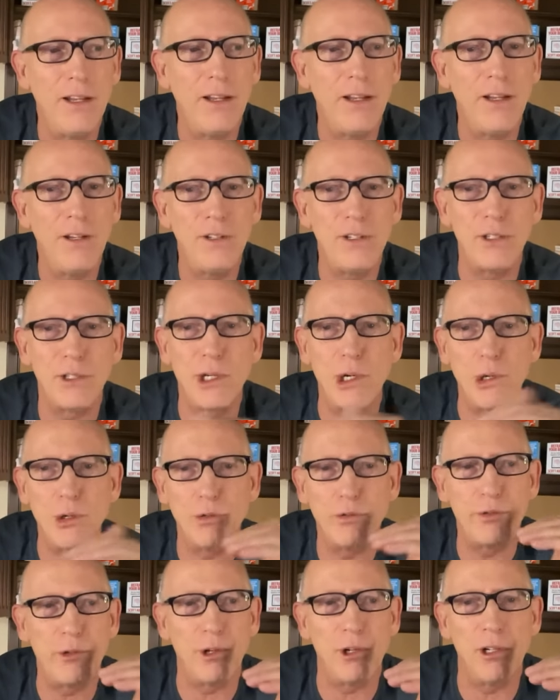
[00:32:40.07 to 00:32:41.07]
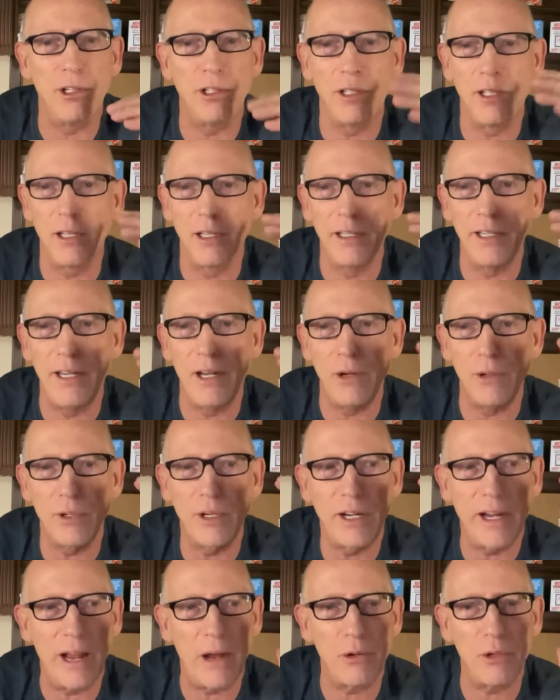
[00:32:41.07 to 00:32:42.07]
to go full, you know,
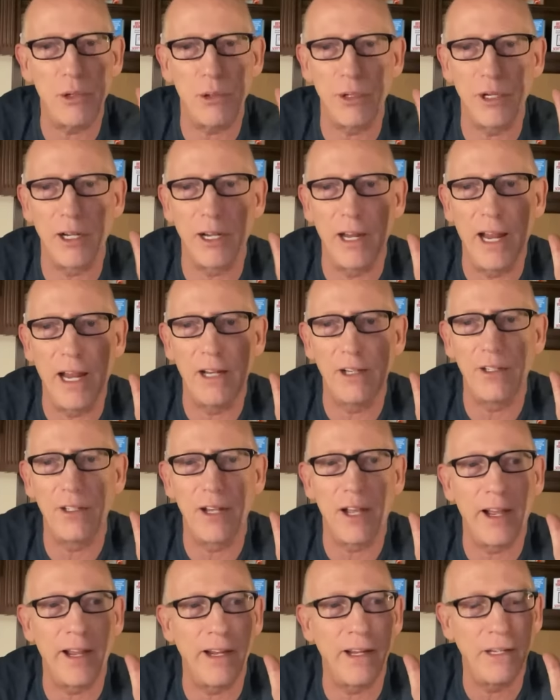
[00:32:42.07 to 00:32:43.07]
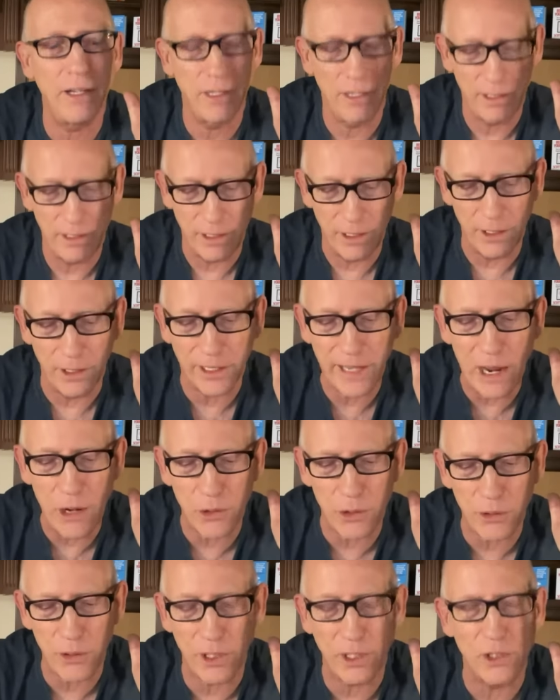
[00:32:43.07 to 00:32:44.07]
countering
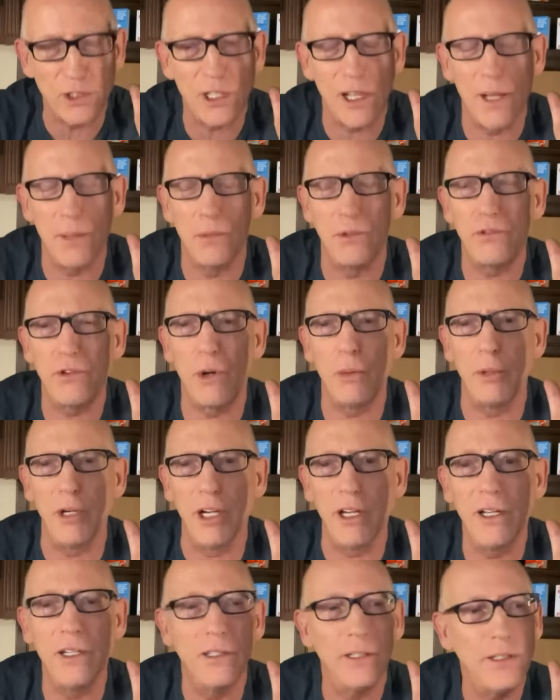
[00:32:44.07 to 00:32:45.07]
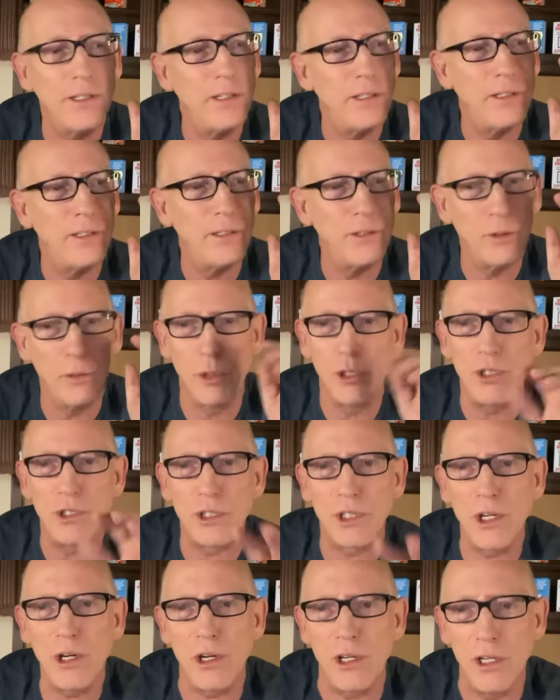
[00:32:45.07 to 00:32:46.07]
Islamophobia, which is
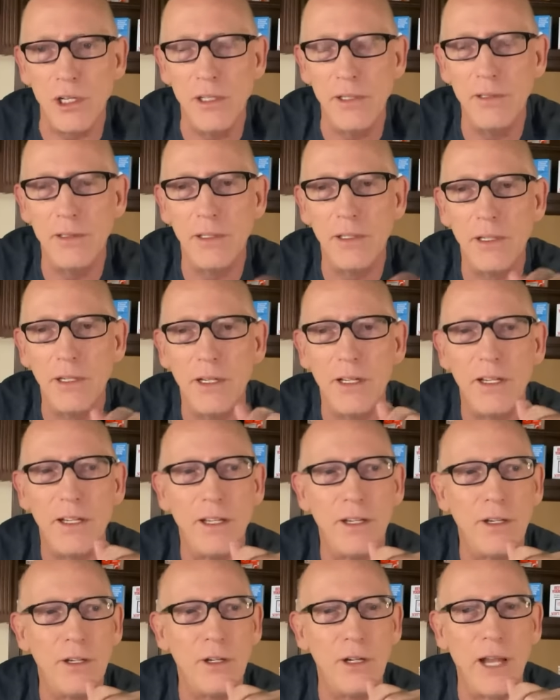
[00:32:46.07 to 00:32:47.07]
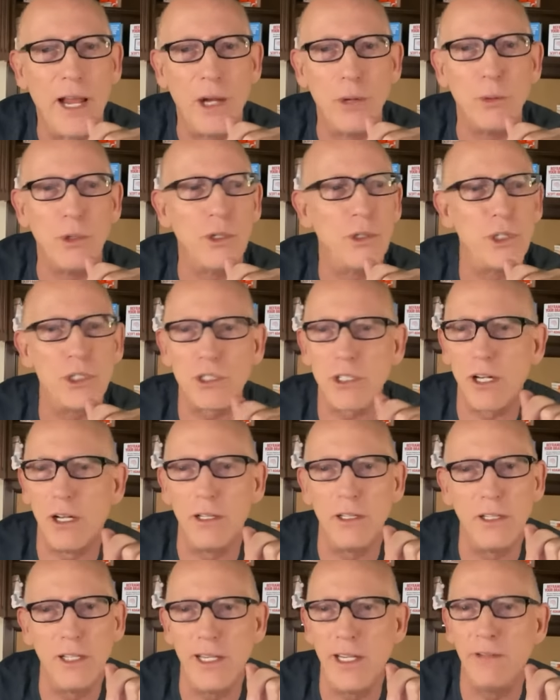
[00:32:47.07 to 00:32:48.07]
good. And we're just going
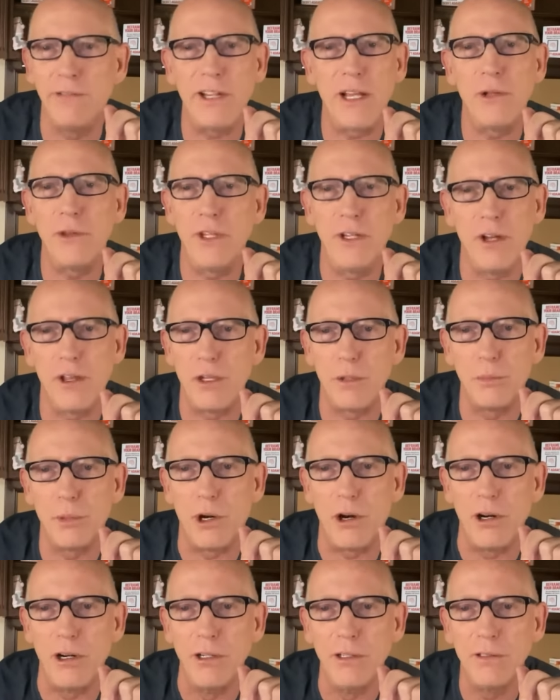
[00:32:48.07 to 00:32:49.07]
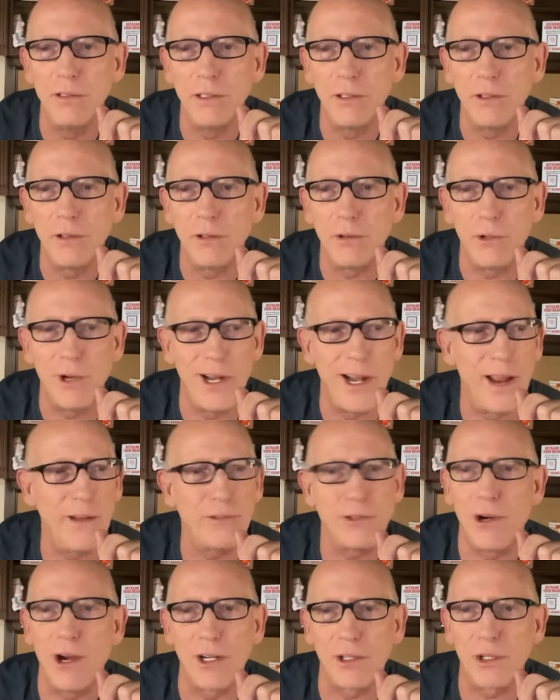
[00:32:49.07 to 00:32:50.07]
to leave out the other part right
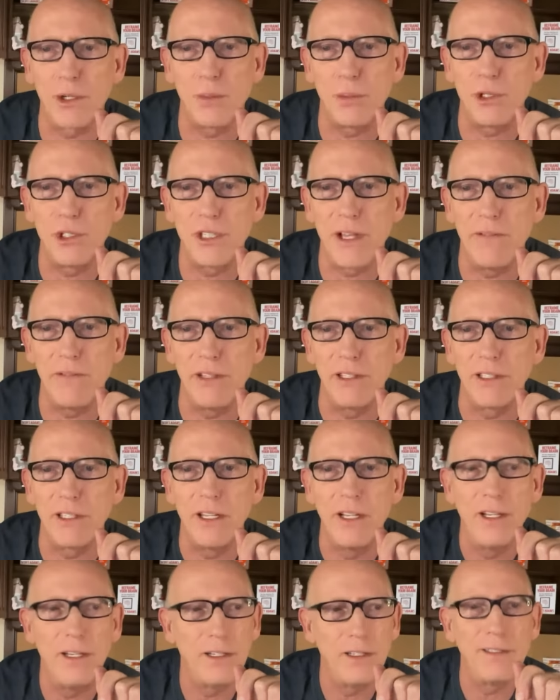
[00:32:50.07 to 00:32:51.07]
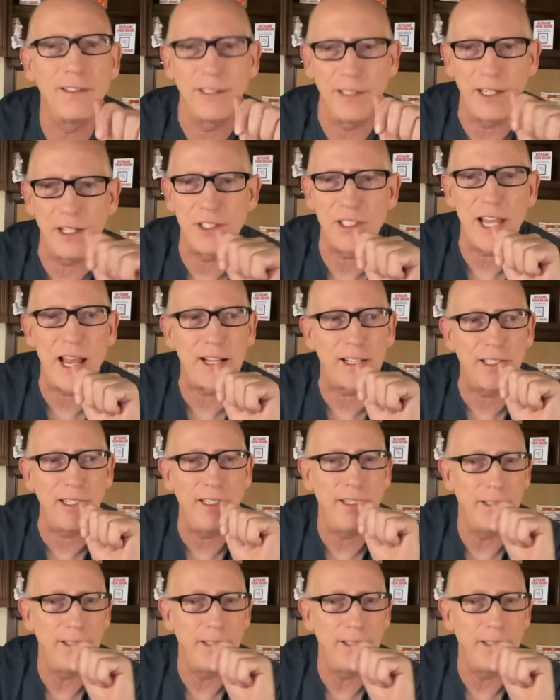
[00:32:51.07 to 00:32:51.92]
after October 7th. Exactly.